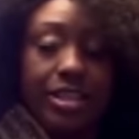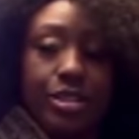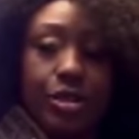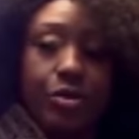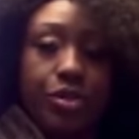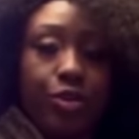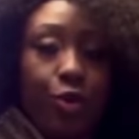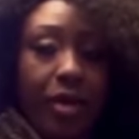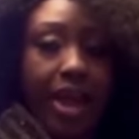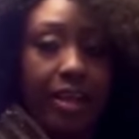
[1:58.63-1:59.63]
So the
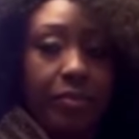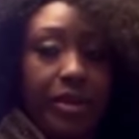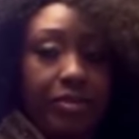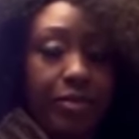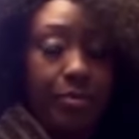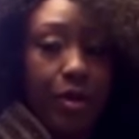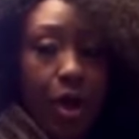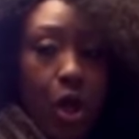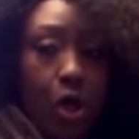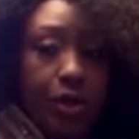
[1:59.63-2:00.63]
Throwback Benefit
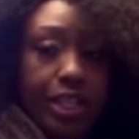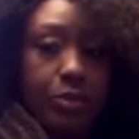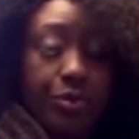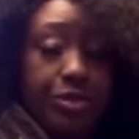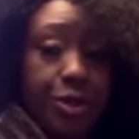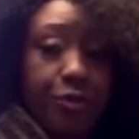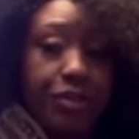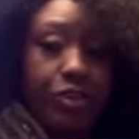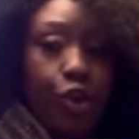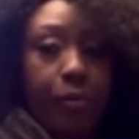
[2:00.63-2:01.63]
Ball is
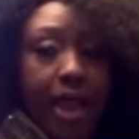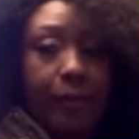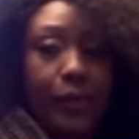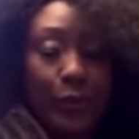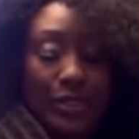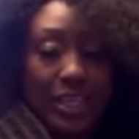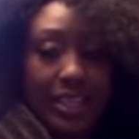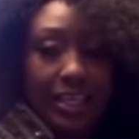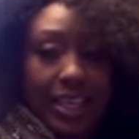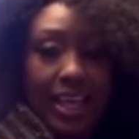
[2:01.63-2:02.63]
preserving throwback
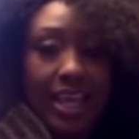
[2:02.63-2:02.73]
music.